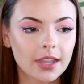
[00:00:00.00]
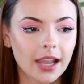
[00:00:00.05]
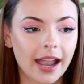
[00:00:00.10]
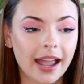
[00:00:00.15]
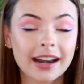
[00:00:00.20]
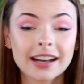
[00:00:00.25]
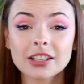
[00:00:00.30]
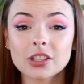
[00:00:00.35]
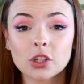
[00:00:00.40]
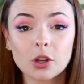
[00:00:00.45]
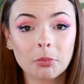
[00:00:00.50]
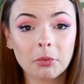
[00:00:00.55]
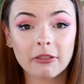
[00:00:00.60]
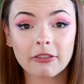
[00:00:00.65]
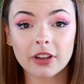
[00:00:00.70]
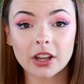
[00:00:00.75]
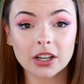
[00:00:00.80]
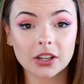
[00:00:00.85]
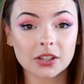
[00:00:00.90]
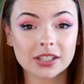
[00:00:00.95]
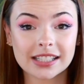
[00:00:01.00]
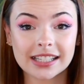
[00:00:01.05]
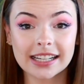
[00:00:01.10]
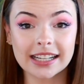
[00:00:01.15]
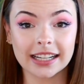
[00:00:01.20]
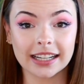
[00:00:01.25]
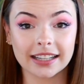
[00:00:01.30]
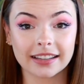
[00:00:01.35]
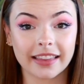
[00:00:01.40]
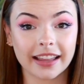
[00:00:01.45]
And it's super fun to
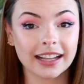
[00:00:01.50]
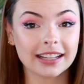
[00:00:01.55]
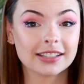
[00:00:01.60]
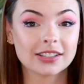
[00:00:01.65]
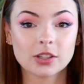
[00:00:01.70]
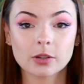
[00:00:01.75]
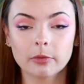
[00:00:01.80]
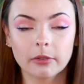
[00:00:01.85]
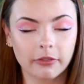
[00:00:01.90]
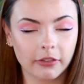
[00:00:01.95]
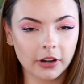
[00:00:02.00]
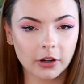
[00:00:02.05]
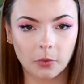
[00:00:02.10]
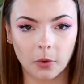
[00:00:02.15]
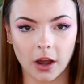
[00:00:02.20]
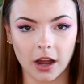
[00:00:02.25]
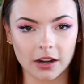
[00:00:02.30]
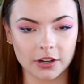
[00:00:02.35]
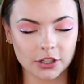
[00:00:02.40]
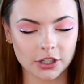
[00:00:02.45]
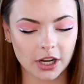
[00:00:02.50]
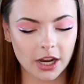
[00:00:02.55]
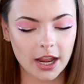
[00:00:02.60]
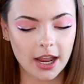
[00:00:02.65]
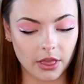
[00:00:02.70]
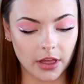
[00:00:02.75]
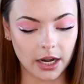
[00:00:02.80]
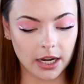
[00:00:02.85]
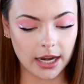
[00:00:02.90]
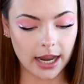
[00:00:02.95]
see, like it's super fun to watch.
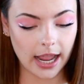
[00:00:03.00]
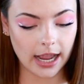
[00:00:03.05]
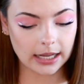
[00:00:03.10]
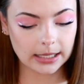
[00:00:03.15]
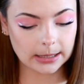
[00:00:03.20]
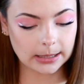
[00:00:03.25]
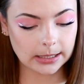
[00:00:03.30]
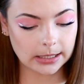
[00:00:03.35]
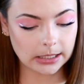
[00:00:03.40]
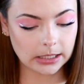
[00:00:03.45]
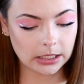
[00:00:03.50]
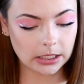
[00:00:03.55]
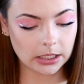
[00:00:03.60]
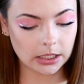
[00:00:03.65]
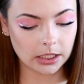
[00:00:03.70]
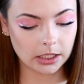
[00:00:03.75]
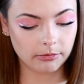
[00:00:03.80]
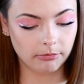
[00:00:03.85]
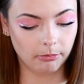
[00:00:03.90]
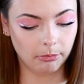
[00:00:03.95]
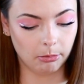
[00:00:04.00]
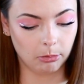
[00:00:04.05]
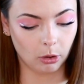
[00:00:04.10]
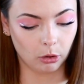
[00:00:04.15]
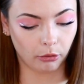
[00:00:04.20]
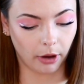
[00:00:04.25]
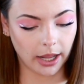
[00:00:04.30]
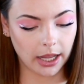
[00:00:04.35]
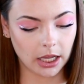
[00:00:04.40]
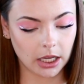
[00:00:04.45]
The next
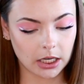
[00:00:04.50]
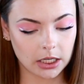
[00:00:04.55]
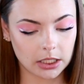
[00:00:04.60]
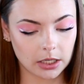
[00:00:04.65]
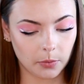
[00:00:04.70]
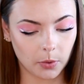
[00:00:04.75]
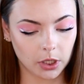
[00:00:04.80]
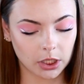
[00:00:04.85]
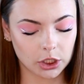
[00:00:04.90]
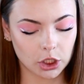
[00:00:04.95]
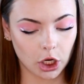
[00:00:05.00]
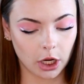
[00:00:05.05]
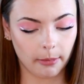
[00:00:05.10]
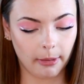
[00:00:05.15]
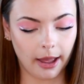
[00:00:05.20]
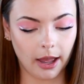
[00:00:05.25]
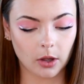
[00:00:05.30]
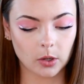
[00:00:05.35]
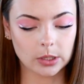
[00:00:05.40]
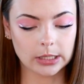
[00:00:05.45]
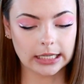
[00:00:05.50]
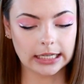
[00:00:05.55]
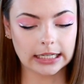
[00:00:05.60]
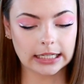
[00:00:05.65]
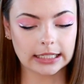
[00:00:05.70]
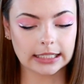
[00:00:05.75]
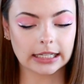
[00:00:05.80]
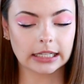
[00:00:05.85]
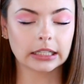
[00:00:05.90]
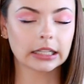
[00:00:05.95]
brand I want to talk about
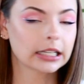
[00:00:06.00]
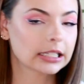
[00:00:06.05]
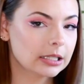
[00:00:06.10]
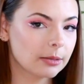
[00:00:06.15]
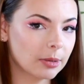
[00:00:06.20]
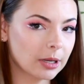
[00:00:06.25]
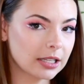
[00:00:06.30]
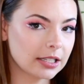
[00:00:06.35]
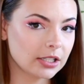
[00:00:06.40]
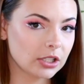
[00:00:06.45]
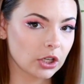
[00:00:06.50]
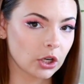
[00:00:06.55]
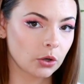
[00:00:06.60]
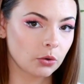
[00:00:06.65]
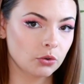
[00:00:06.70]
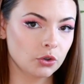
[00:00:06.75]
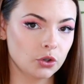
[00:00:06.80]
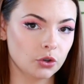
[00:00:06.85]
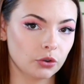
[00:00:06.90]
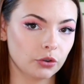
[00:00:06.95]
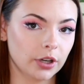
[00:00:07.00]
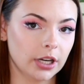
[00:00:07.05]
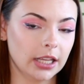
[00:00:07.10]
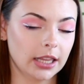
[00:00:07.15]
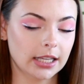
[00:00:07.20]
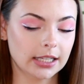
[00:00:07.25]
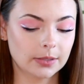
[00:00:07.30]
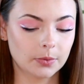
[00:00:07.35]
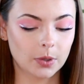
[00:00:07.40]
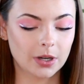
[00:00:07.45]
is Elizabeth Stone Jewelry.
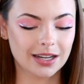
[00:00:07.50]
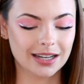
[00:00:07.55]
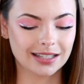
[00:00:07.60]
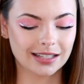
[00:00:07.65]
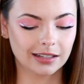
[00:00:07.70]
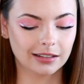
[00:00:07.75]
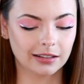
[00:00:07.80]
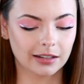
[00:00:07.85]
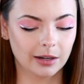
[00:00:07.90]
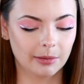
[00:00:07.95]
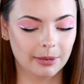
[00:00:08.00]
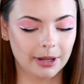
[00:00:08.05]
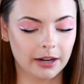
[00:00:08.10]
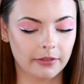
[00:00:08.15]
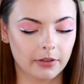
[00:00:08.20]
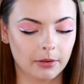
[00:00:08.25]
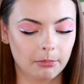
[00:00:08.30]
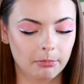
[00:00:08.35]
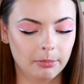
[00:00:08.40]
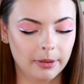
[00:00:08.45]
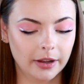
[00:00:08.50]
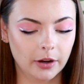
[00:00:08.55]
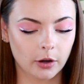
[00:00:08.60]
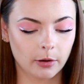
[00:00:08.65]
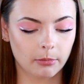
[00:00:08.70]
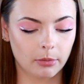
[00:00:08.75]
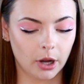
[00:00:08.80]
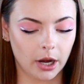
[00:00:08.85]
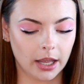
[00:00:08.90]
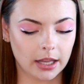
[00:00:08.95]
This one is a little bit of a bigger
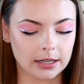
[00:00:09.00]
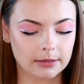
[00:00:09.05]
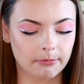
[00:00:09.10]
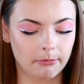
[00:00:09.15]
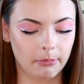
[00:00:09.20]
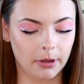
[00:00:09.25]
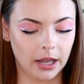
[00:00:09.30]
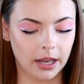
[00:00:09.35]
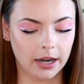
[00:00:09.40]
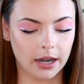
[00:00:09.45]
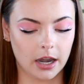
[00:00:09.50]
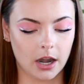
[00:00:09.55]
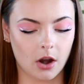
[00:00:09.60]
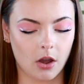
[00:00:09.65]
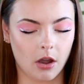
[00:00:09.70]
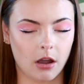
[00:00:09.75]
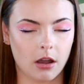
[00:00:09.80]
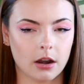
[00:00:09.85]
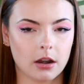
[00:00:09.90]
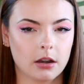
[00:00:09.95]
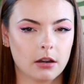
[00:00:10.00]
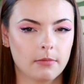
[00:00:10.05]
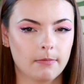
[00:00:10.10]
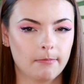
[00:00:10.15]
brand, but not